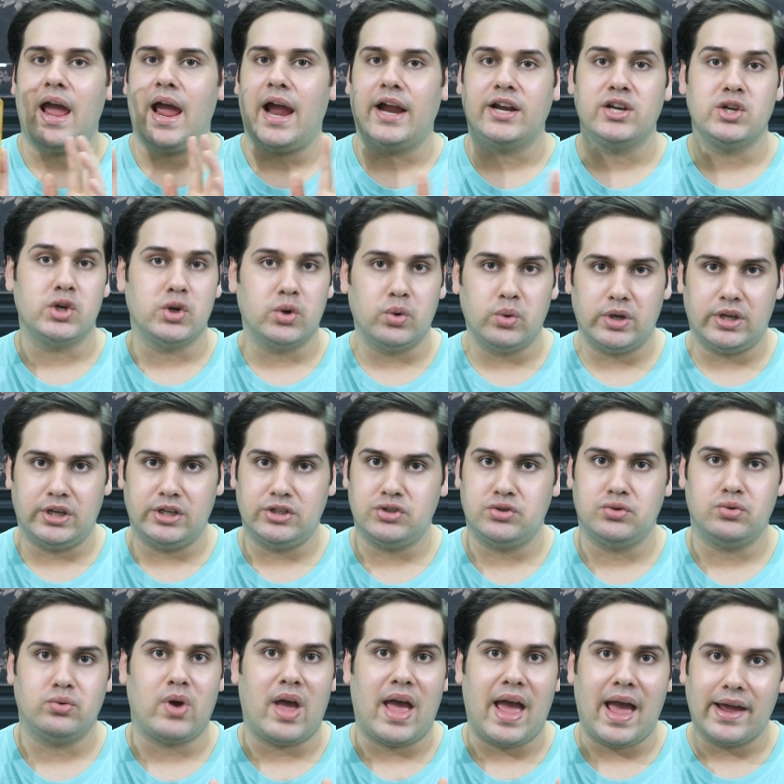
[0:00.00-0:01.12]
had no
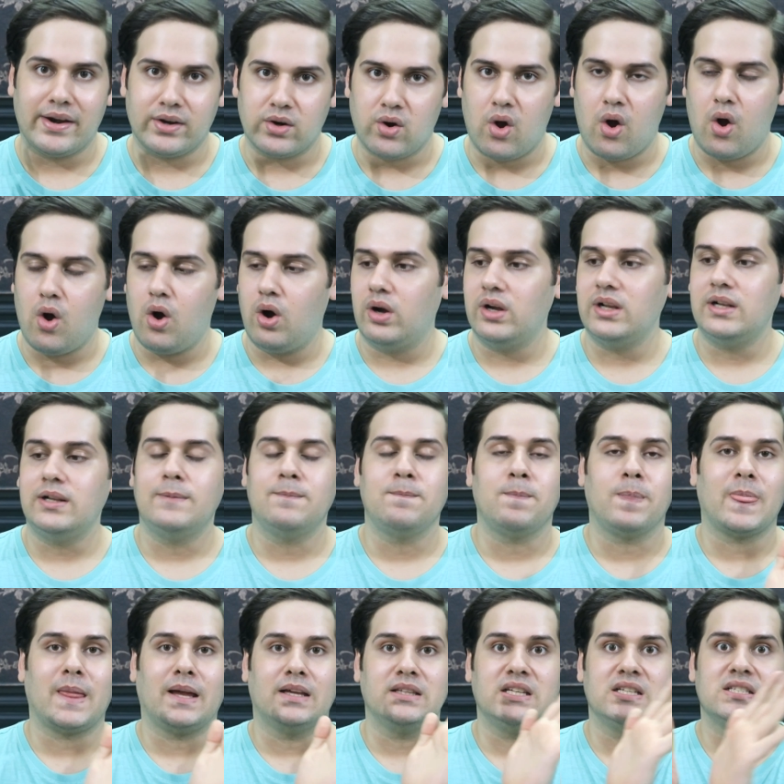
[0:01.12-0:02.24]
issue at all.
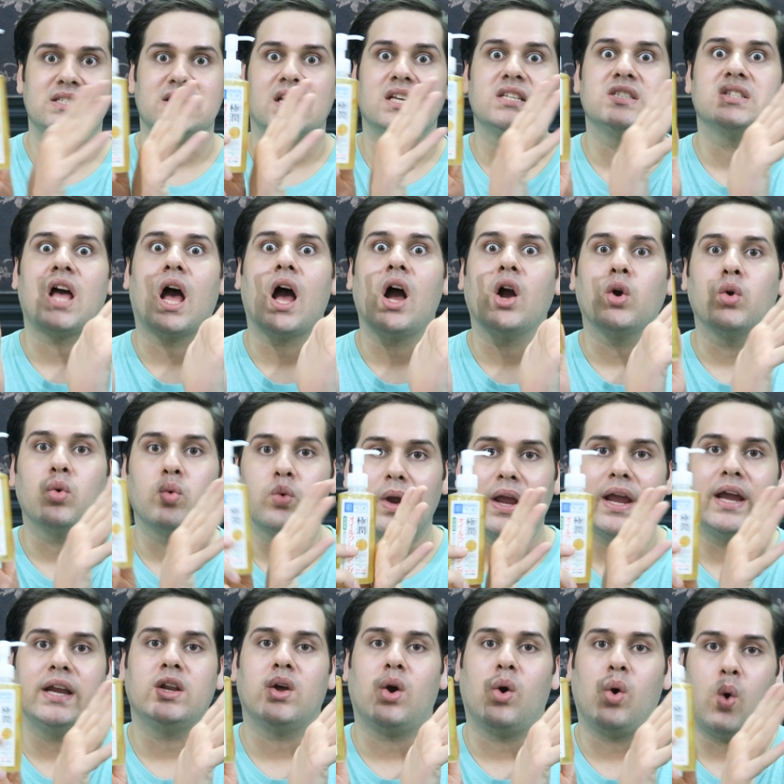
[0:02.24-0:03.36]
This is a
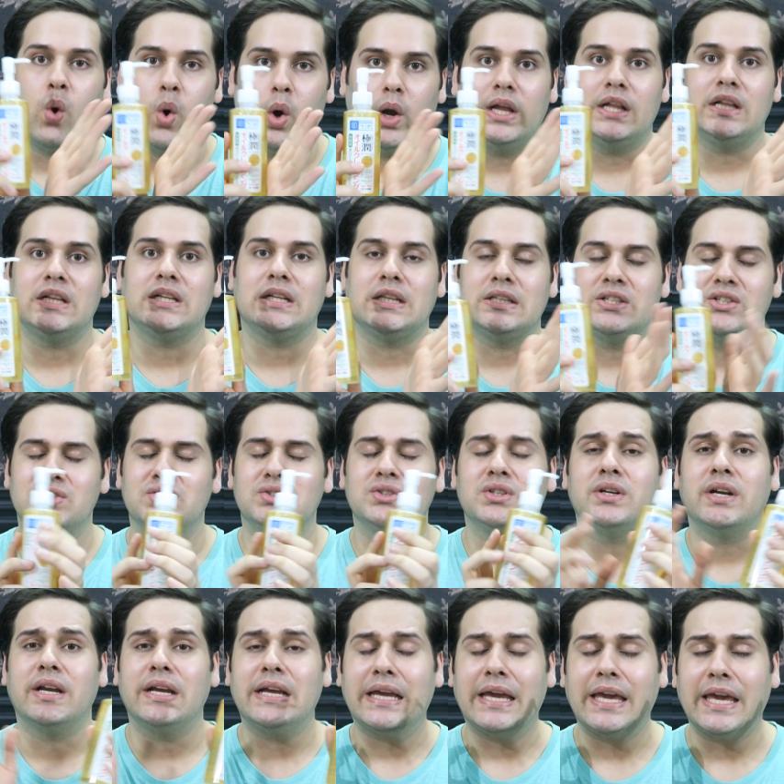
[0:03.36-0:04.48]
great oil
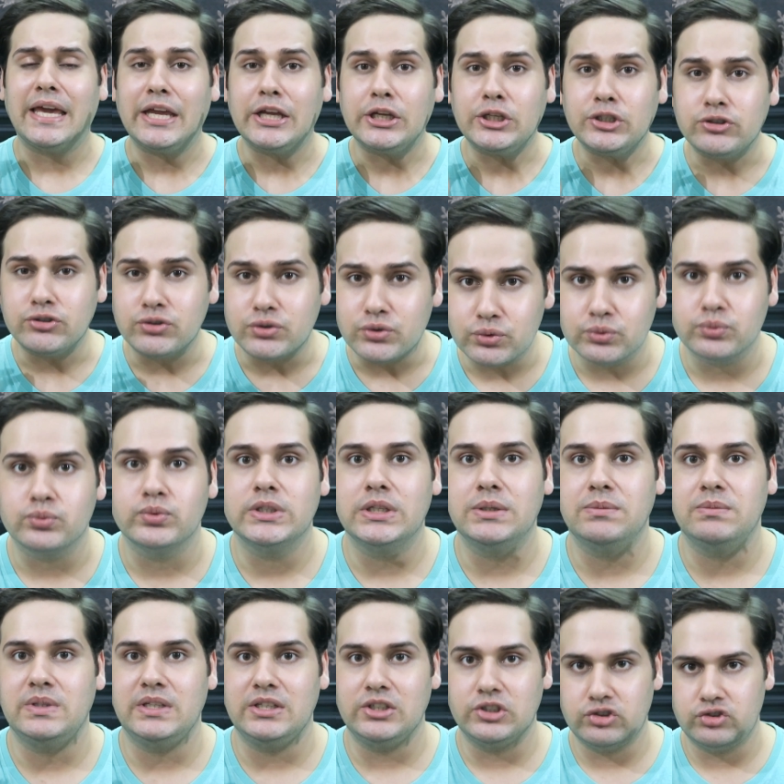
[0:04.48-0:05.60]
cleanser,
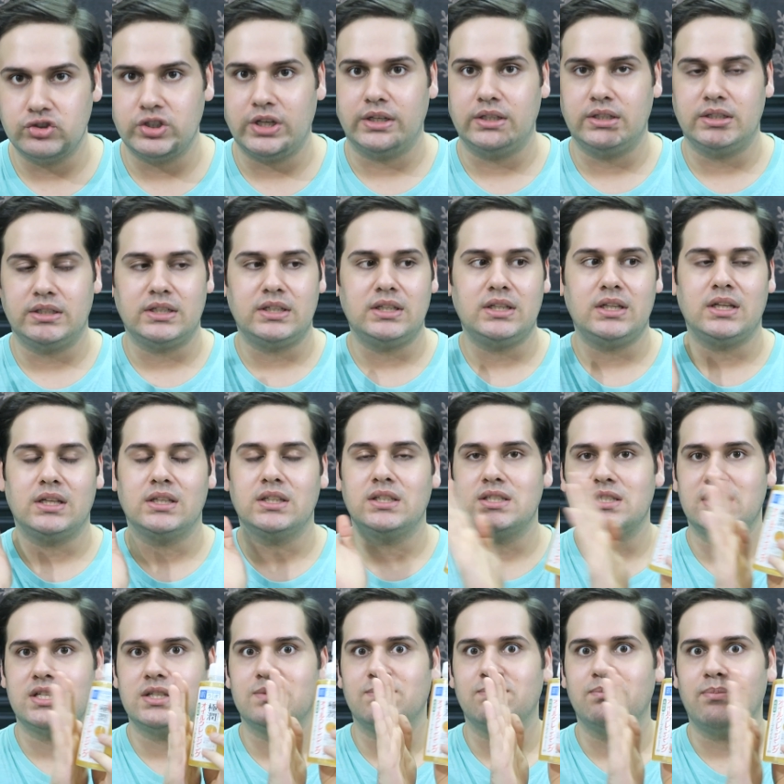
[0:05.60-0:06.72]
extremely gentle.
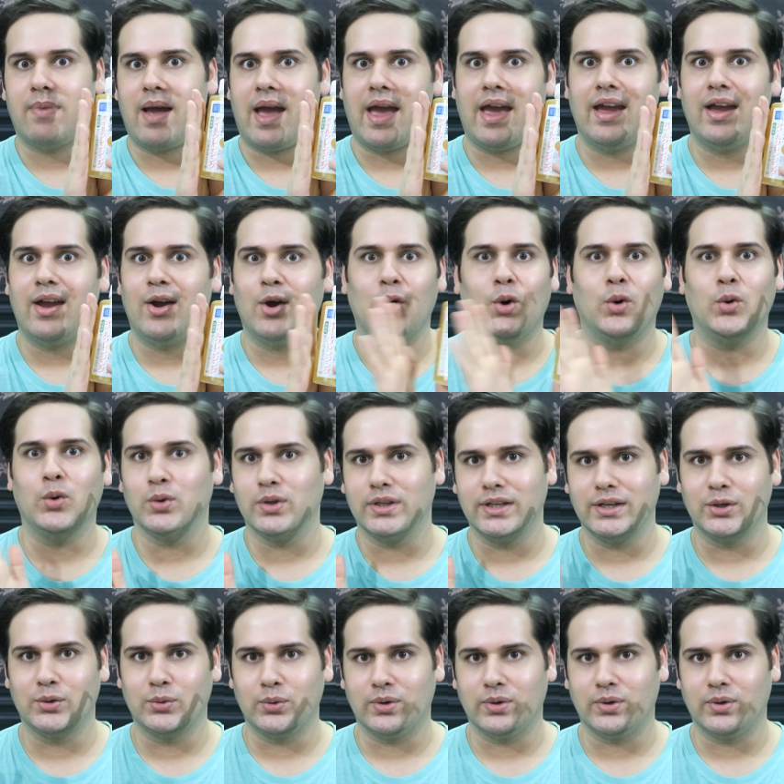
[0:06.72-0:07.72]
This is my holy